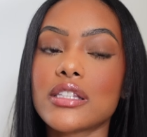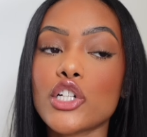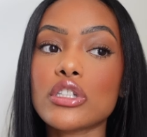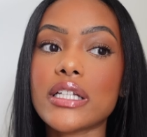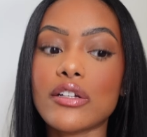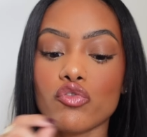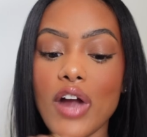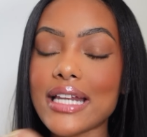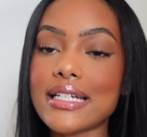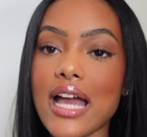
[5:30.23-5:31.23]
Literally
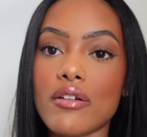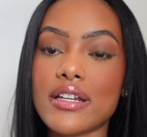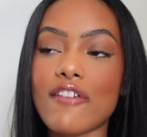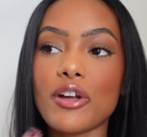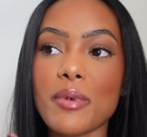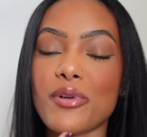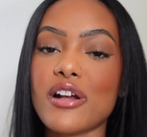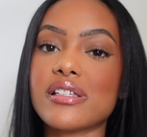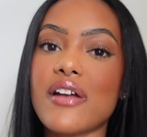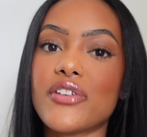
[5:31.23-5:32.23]
write it down, and I read my
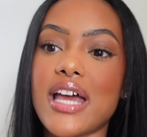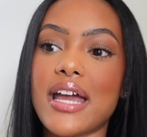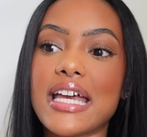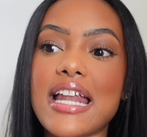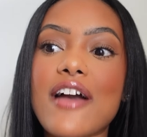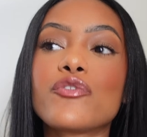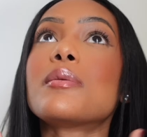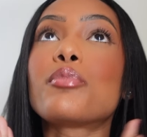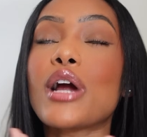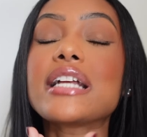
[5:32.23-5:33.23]
prayers every day, and I've
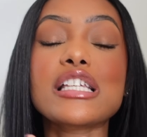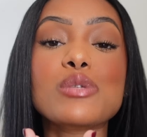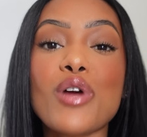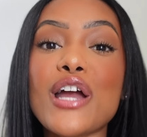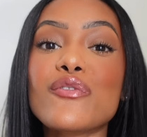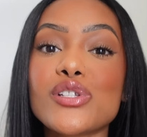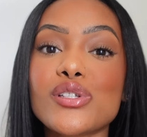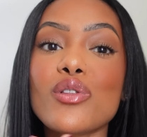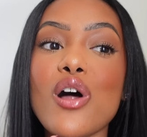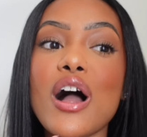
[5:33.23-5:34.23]
prayed this prayer for
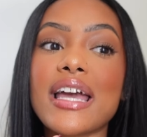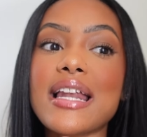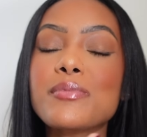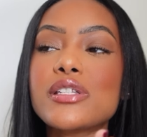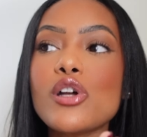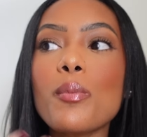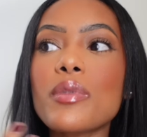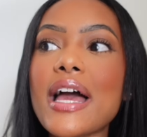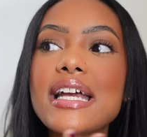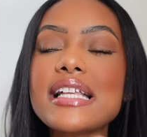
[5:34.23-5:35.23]
so long, and I'm still
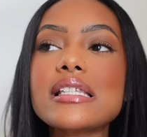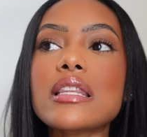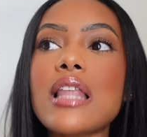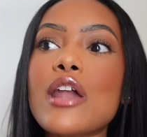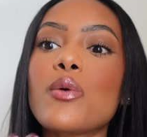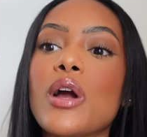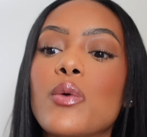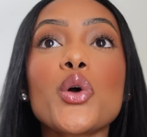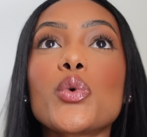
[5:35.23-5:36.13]
like, it's a lot of work.